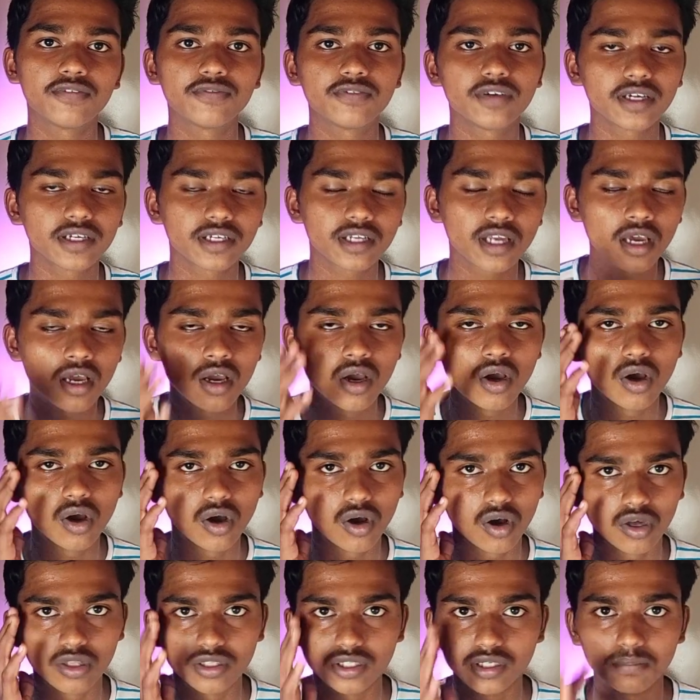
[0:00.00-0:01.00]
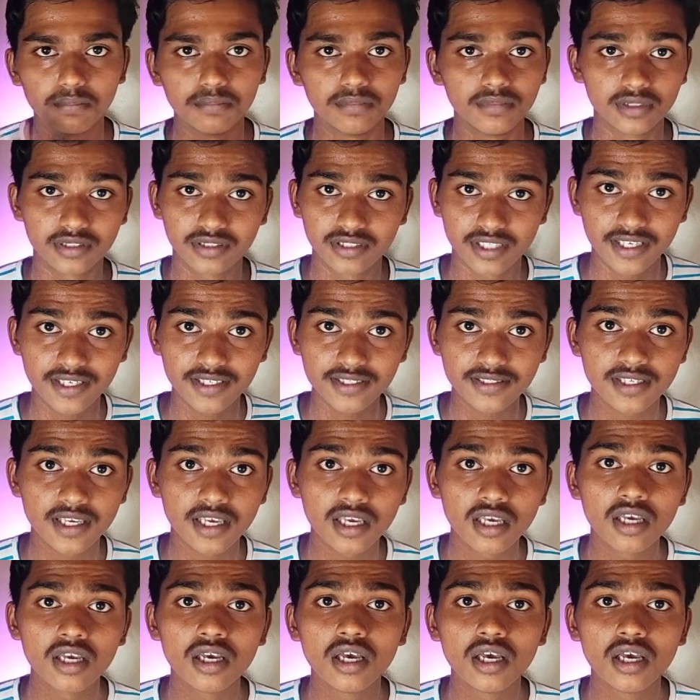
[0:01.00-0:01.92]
effect or the things